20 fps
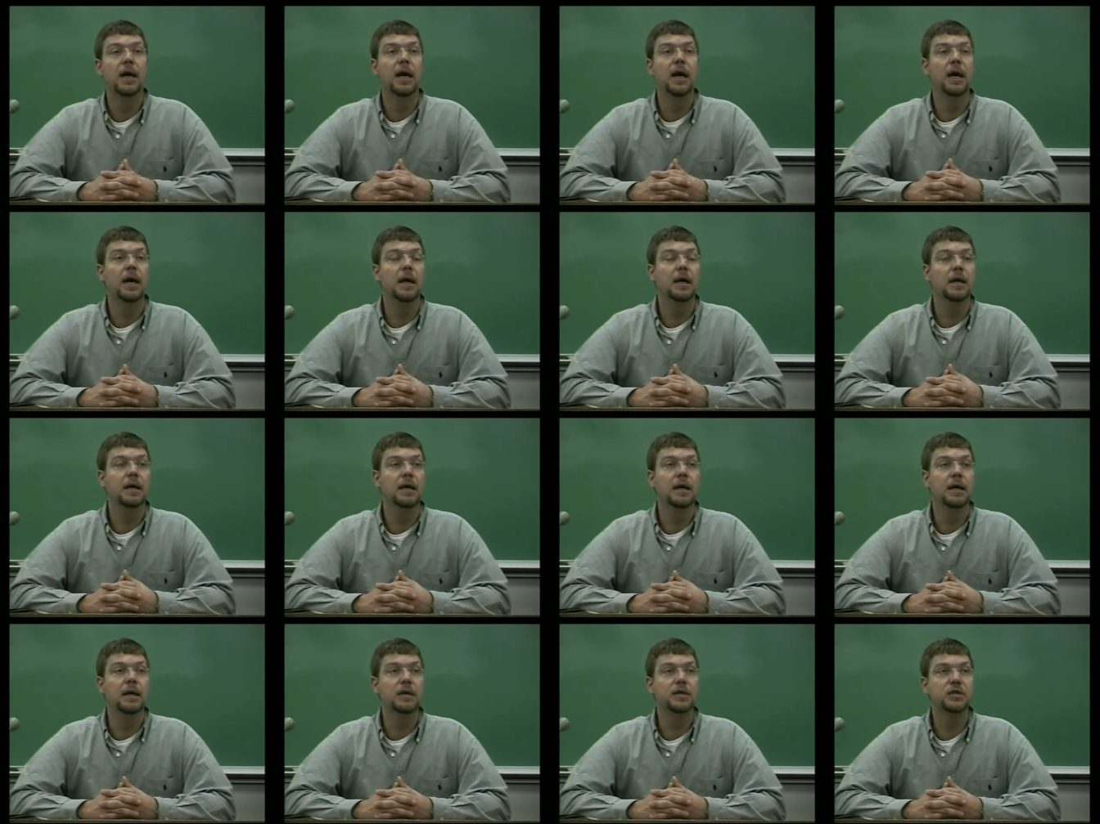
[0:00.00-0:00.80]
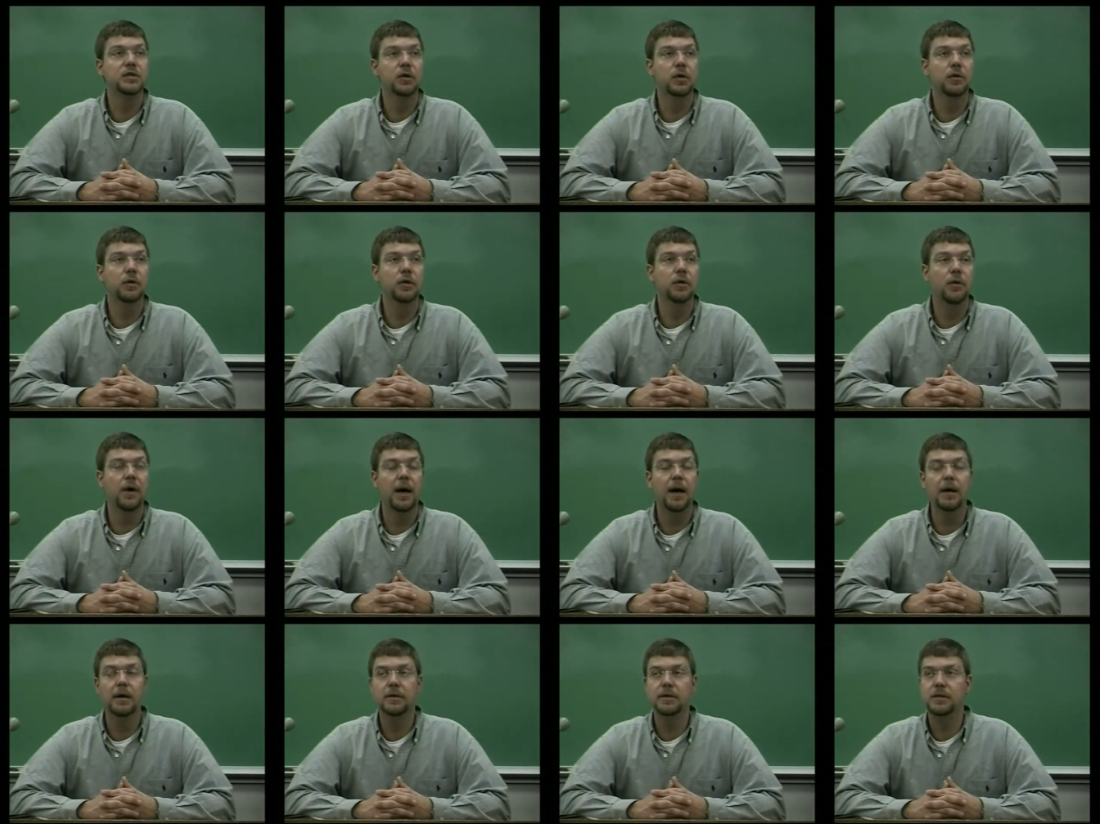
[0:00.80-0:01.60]
and uh, show you
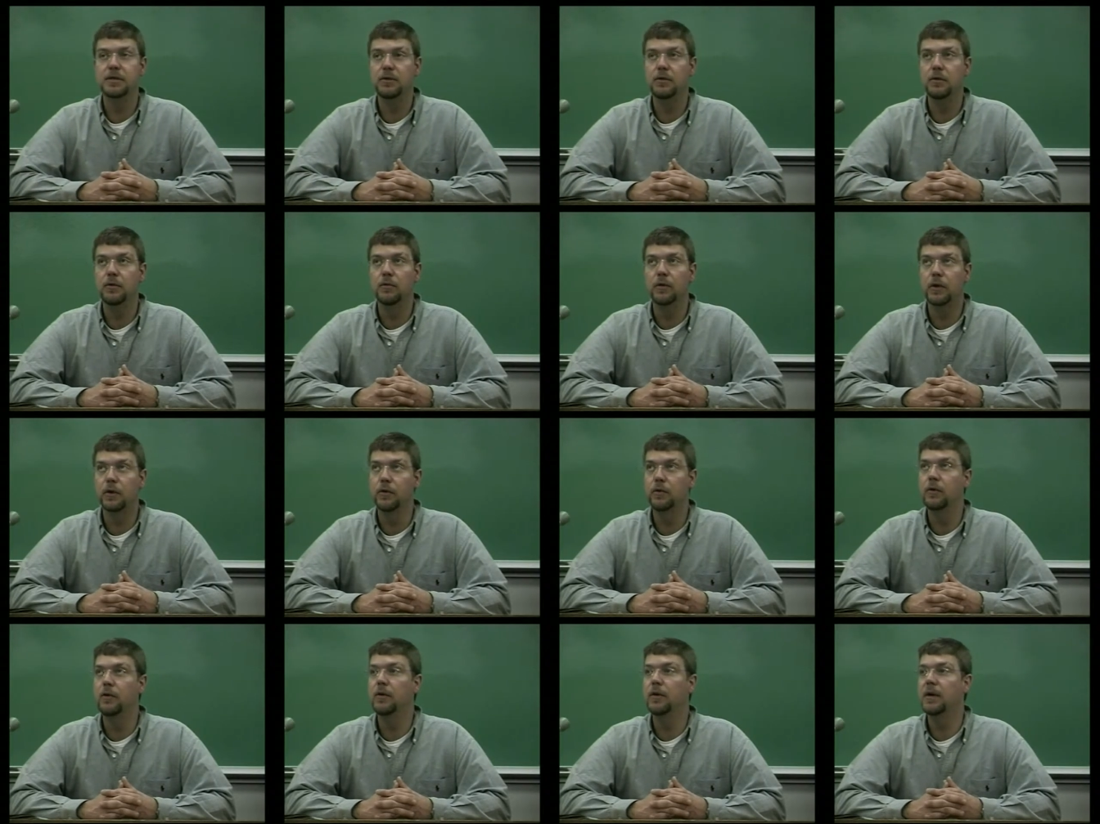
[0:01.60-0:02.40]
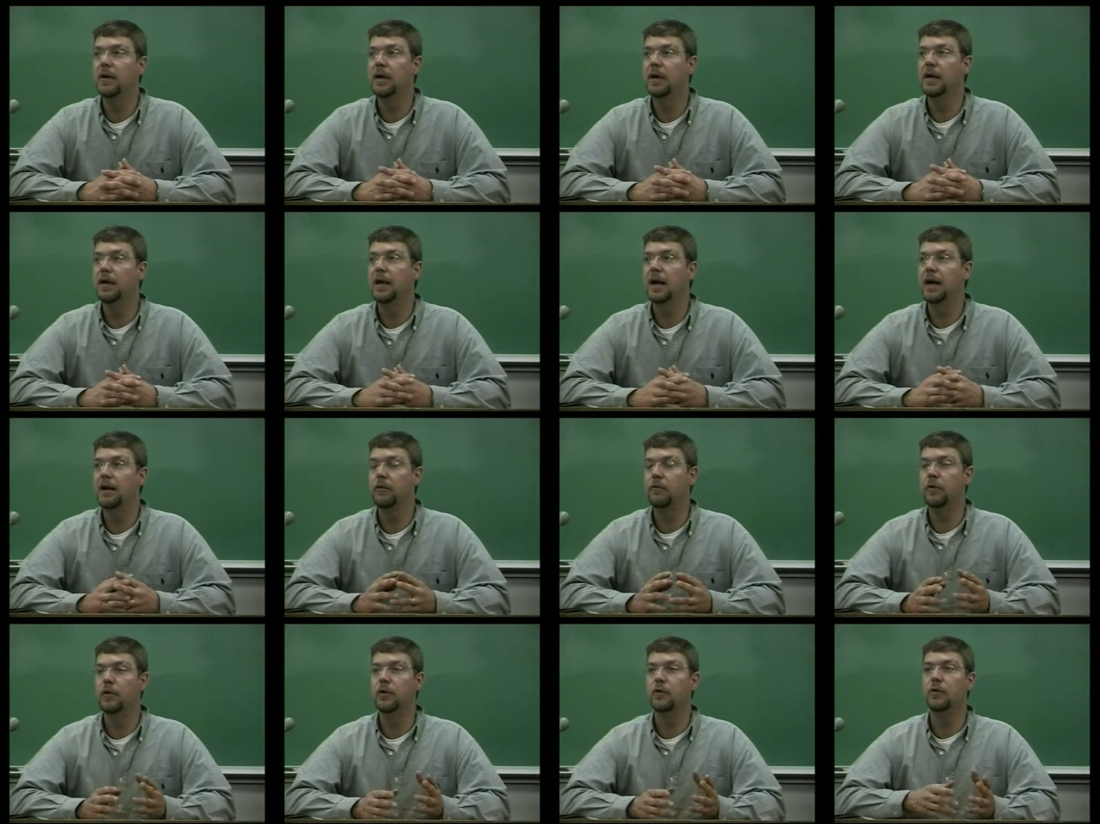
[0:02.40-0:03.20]
how to recruit and how
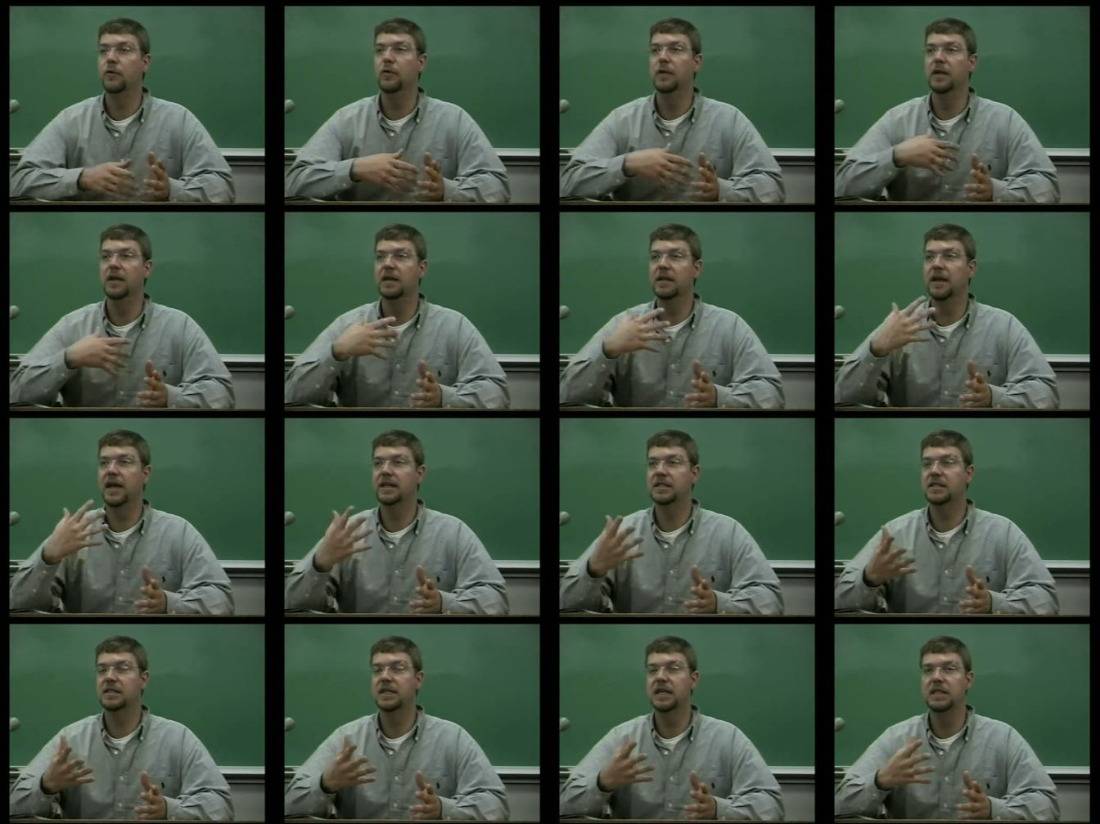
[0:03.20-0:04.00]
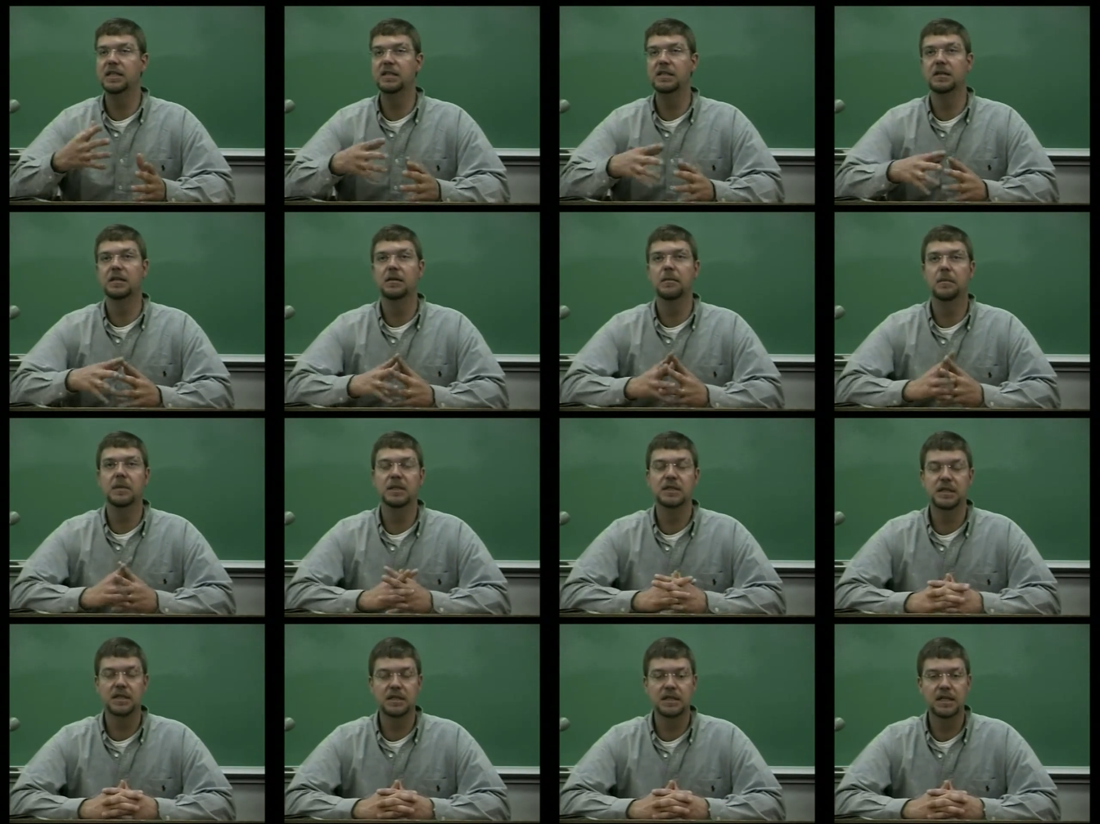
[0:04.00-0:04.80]
to recruit in that station and
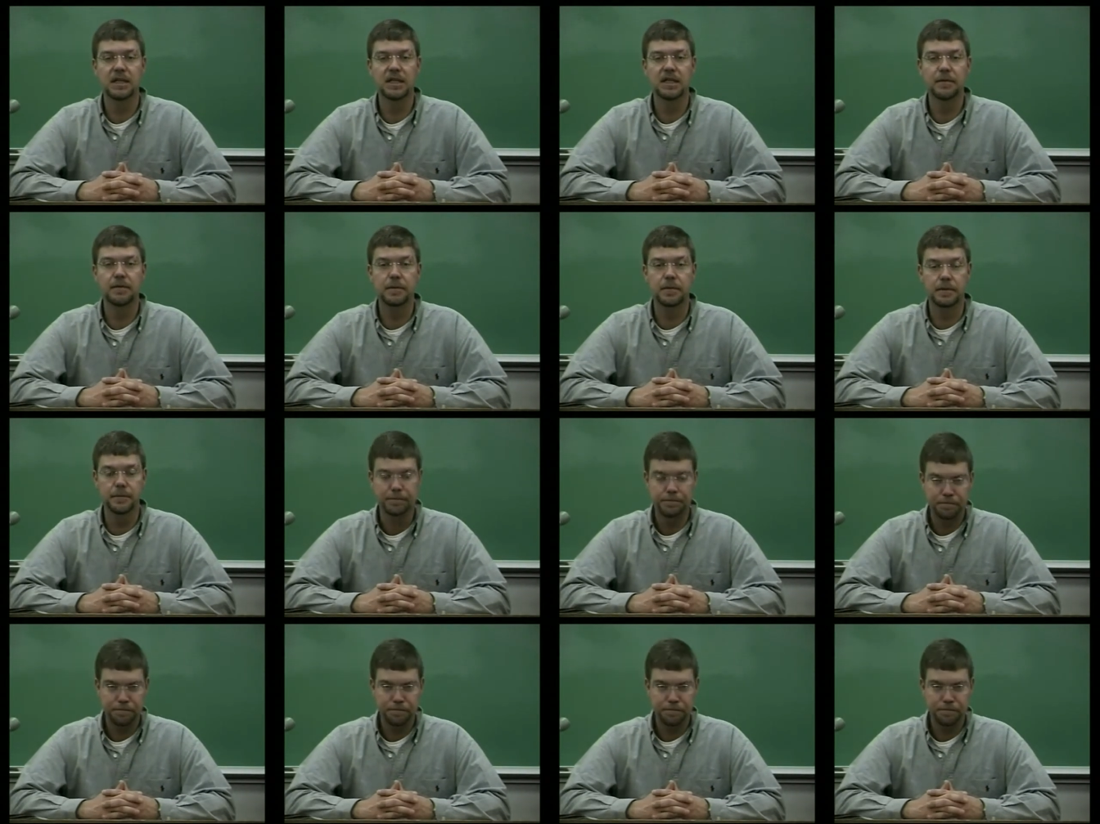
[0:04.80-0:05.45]
be successful.